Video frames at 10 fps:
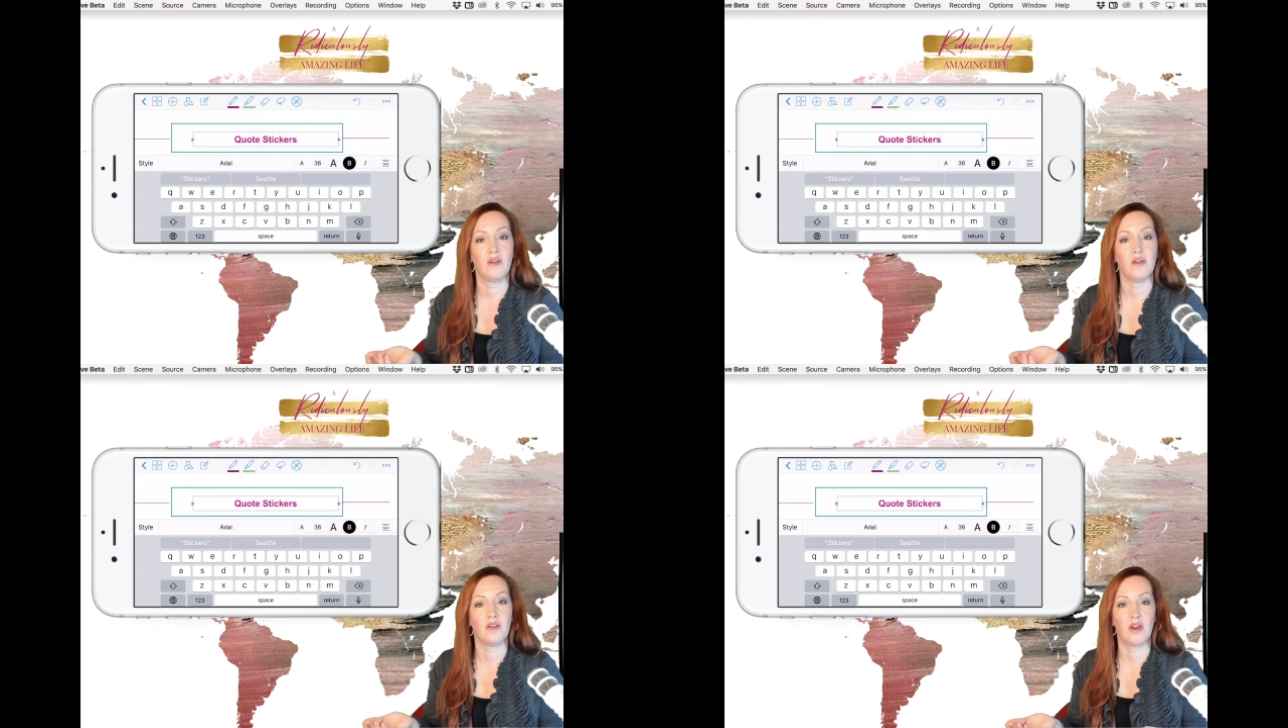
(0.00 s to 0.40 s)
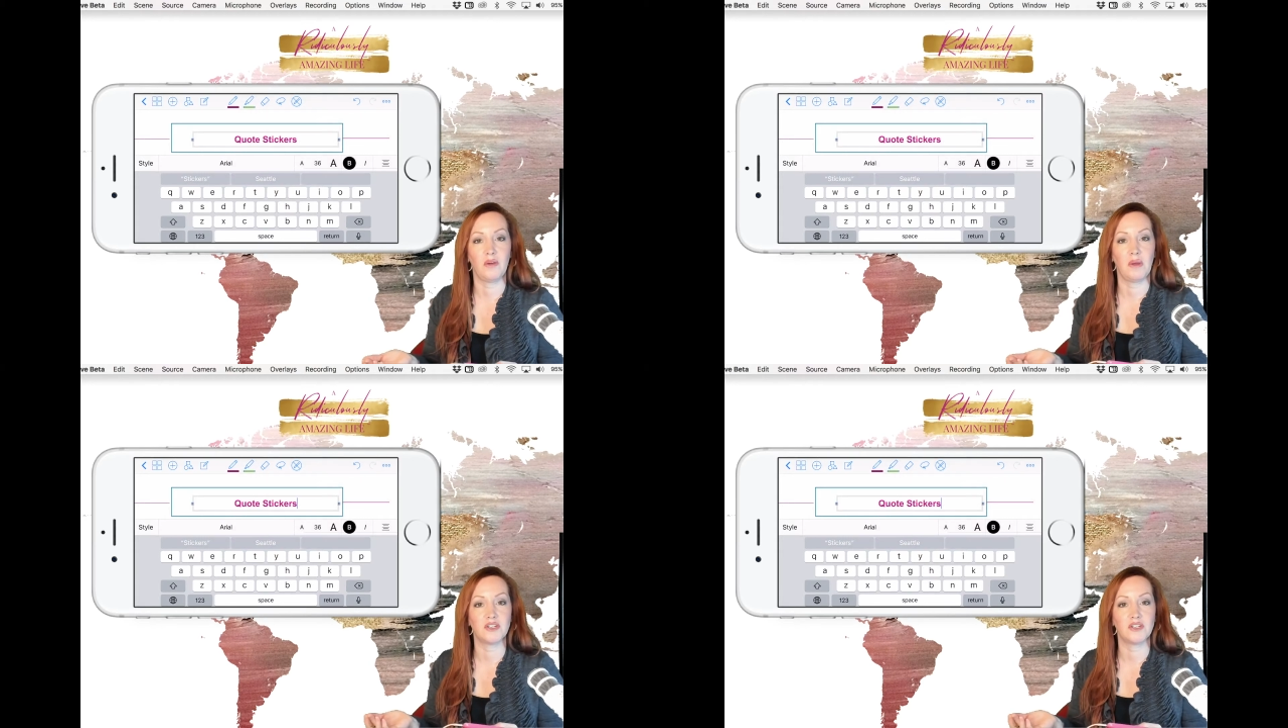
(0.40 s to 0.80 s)
Or there I
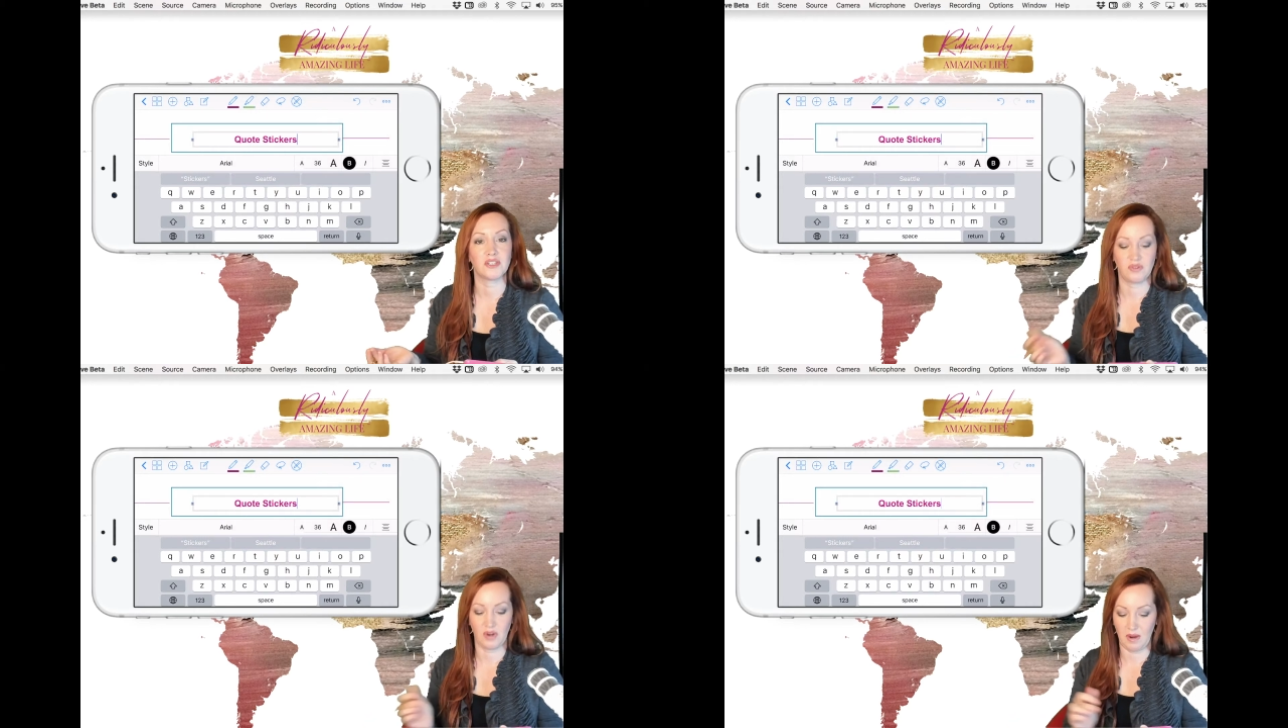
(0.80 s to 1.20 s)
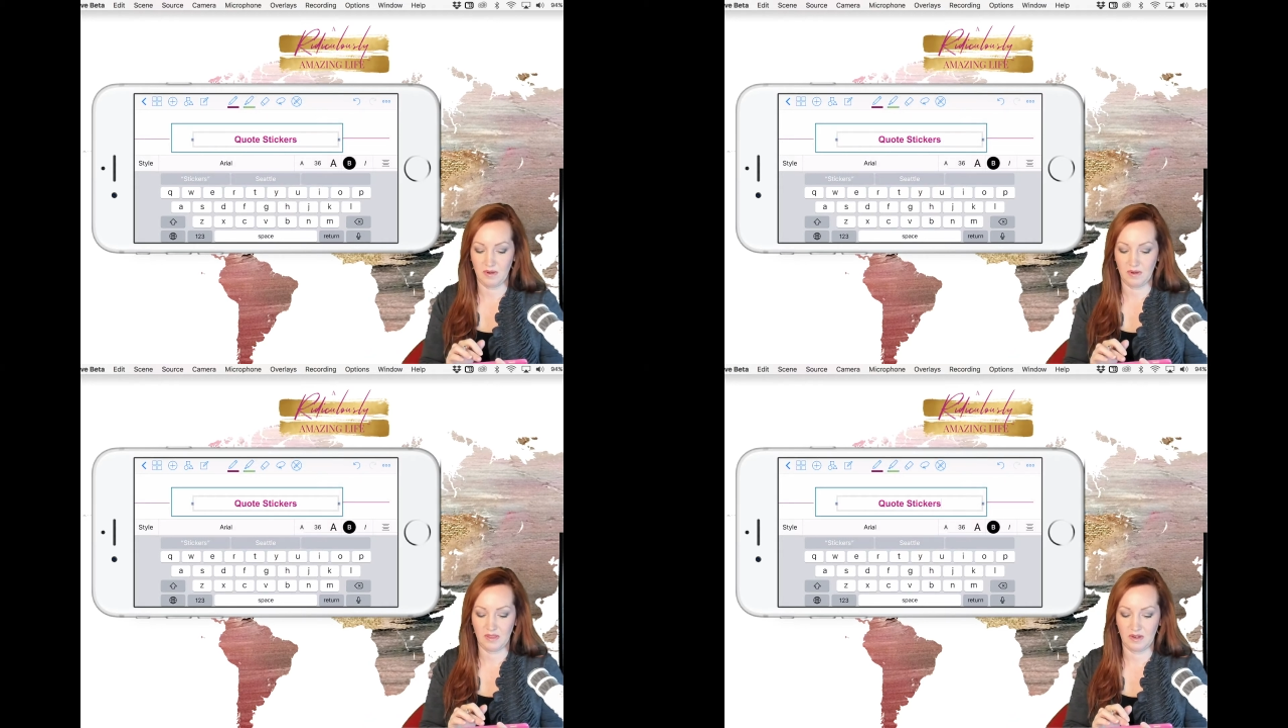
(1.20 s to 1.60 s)
went and just
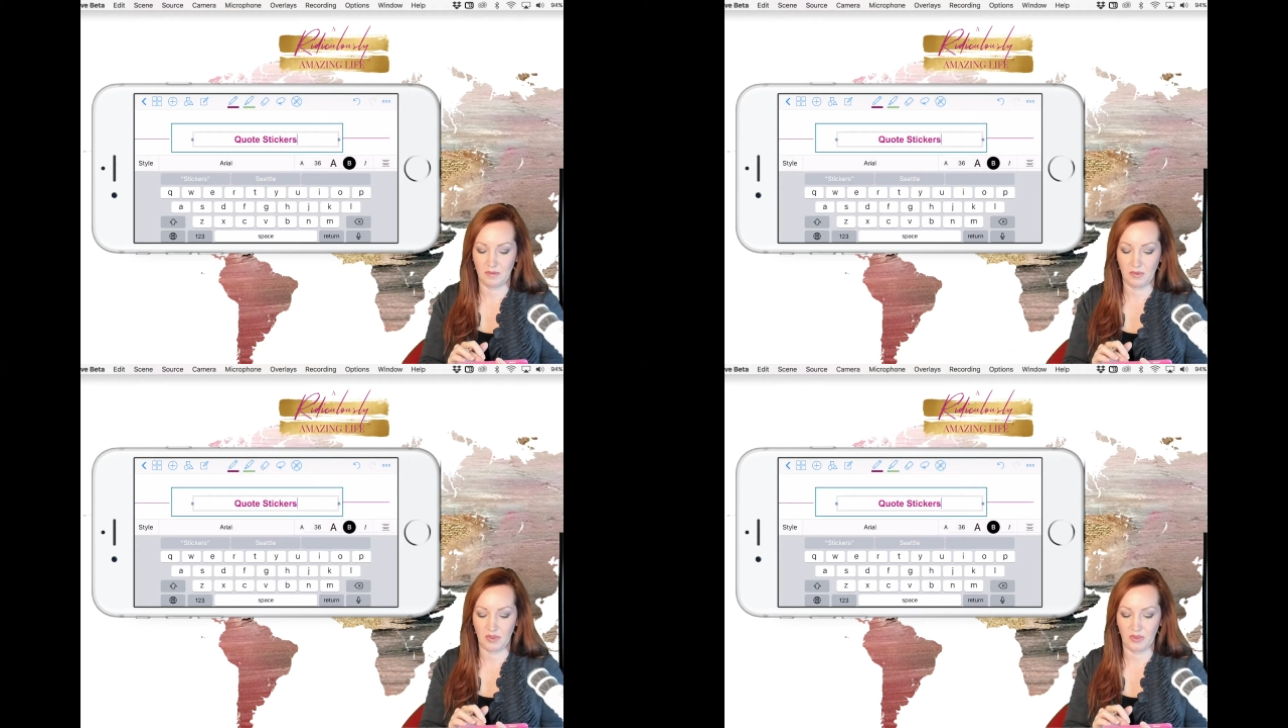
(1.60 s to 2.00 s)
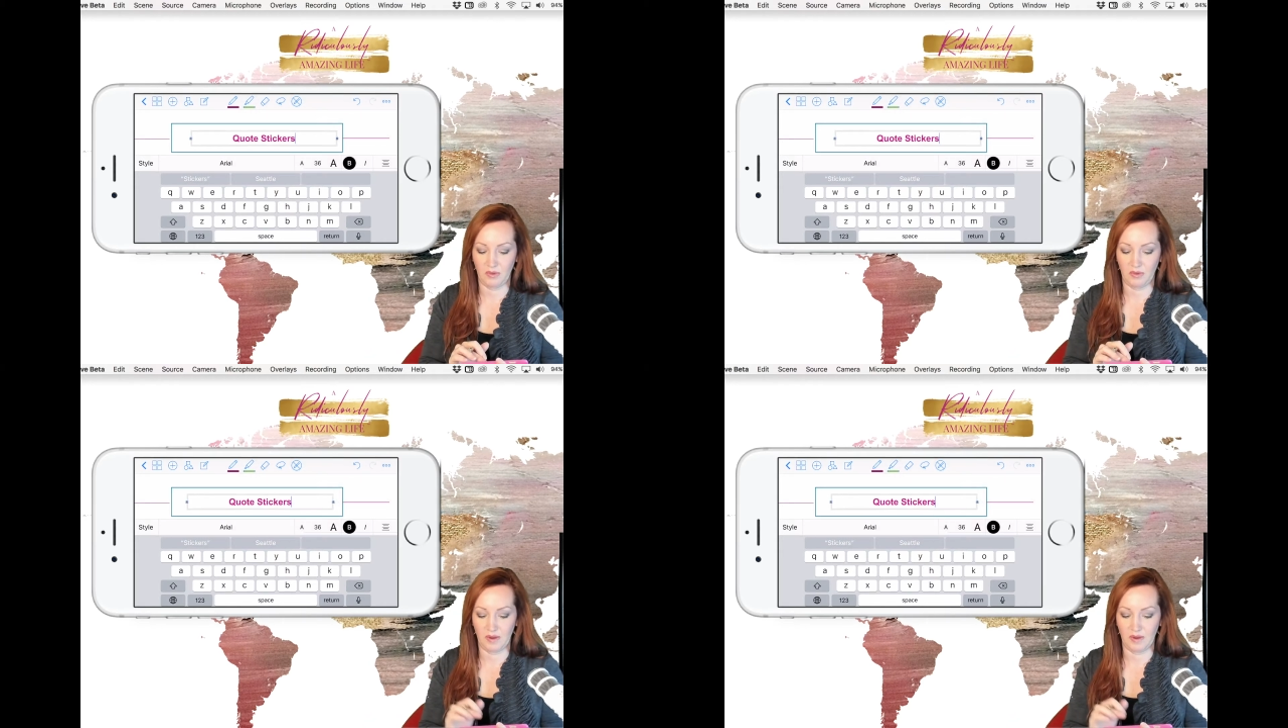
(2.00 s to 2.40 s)
grabbed the number that
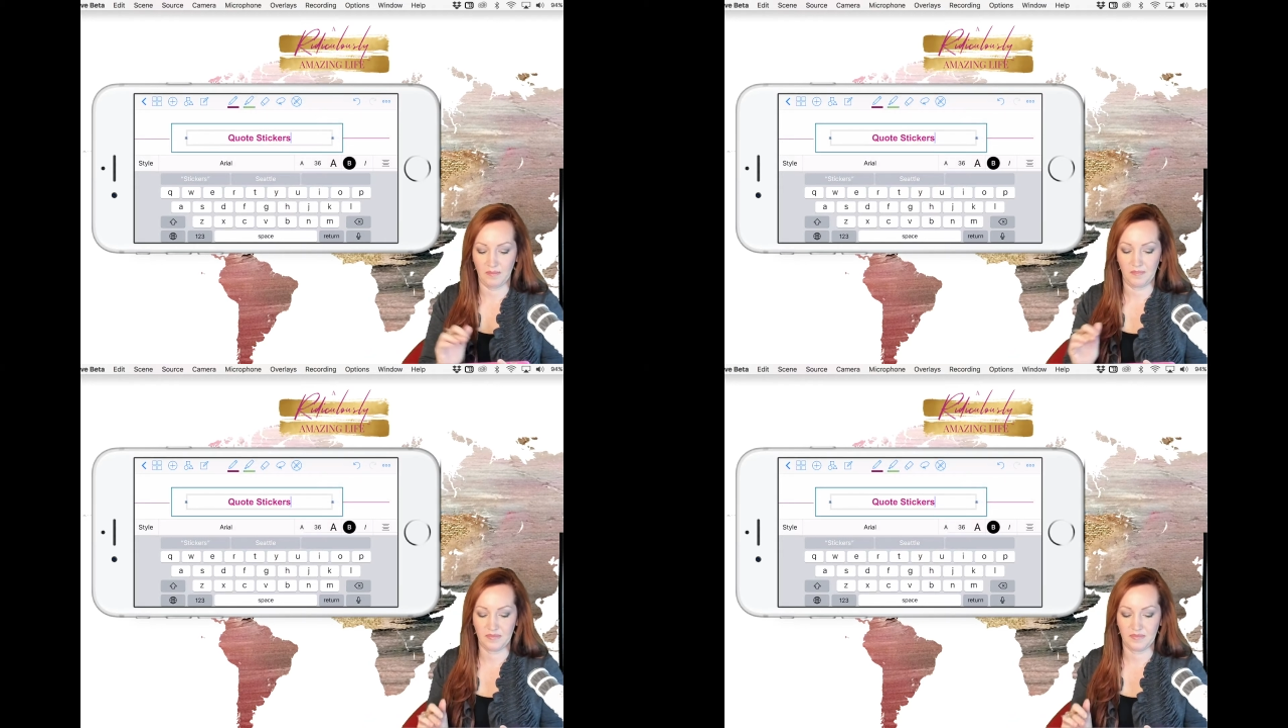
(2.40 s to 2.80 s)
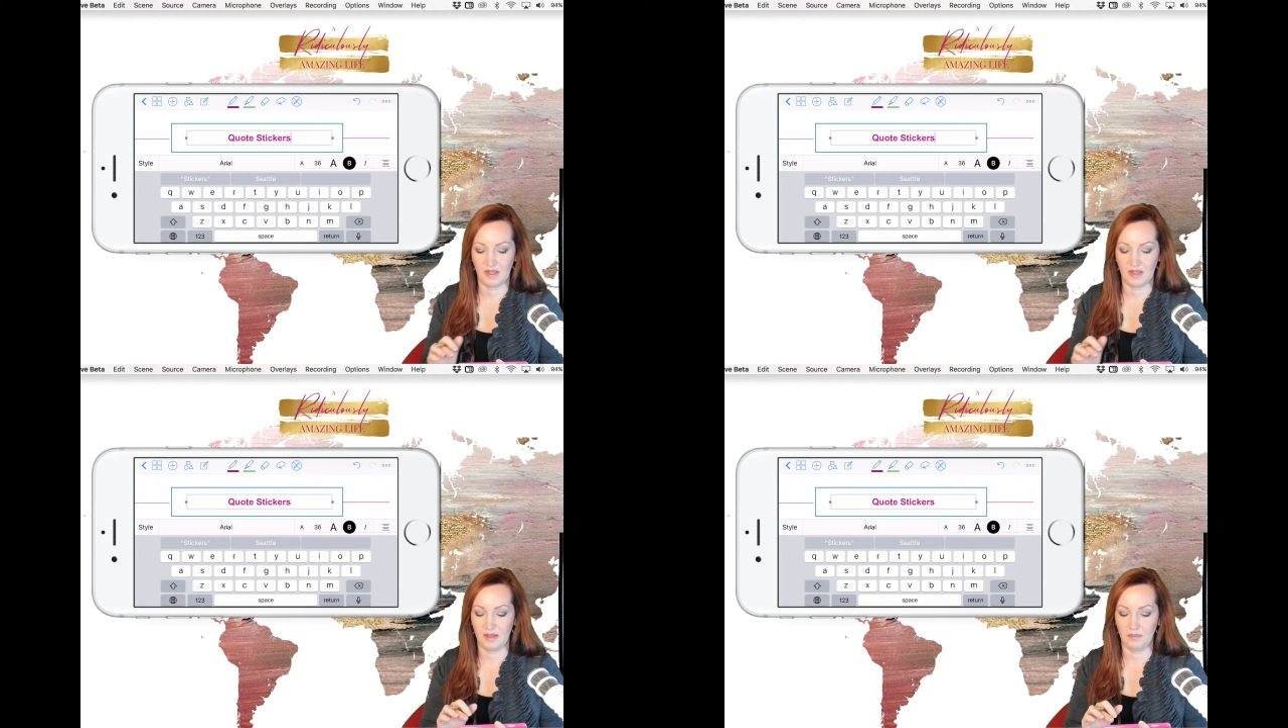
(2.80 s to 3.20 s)
I want.
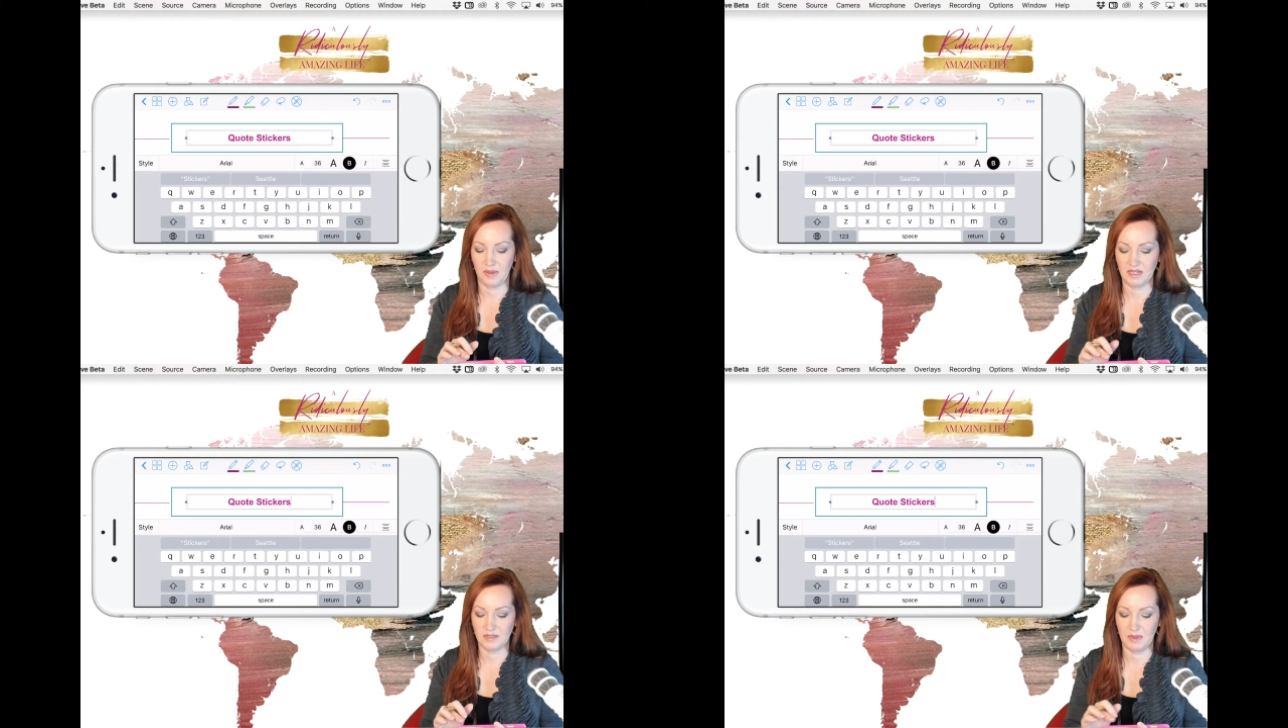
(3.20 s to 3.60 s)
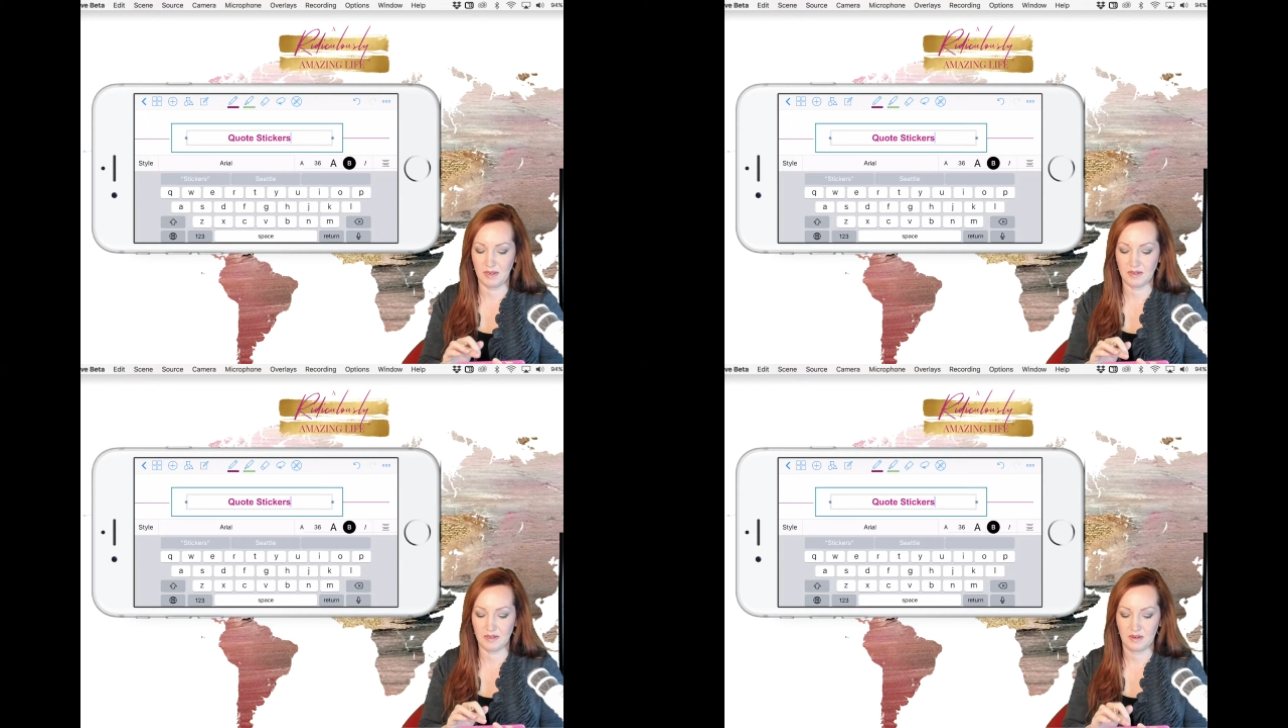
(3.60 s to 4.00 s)
Again,
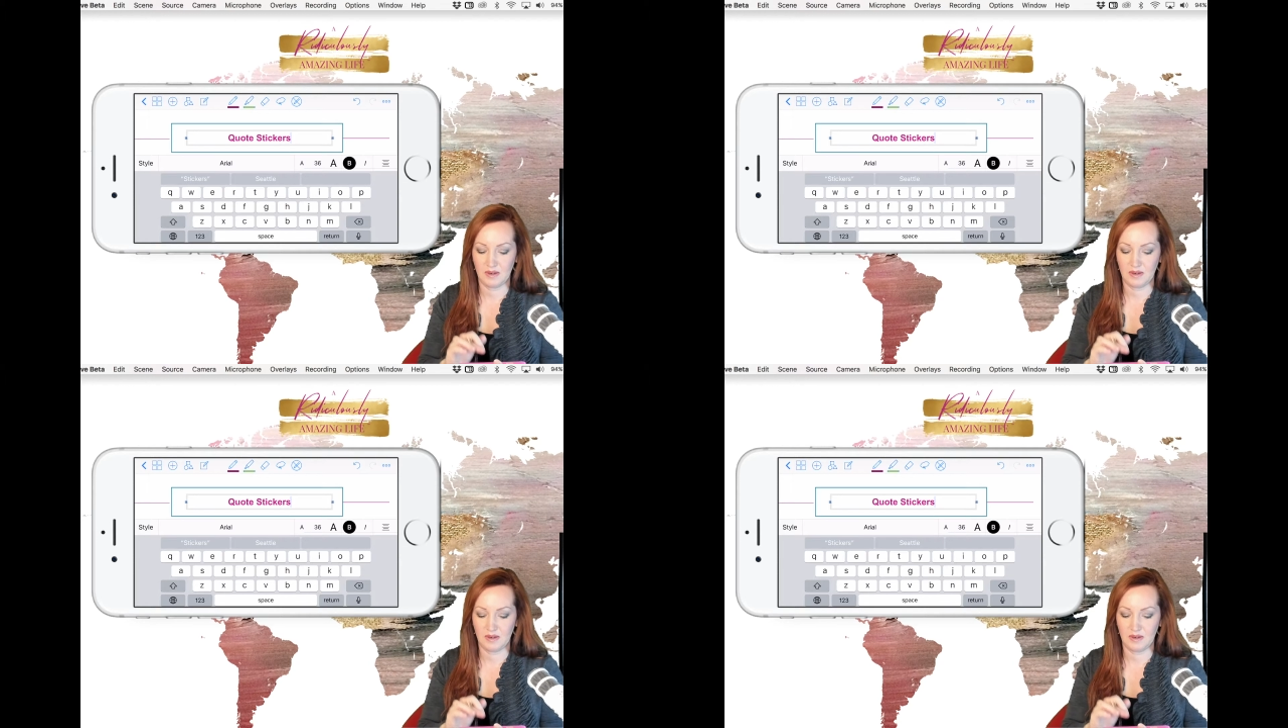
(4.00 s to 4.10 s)
placement,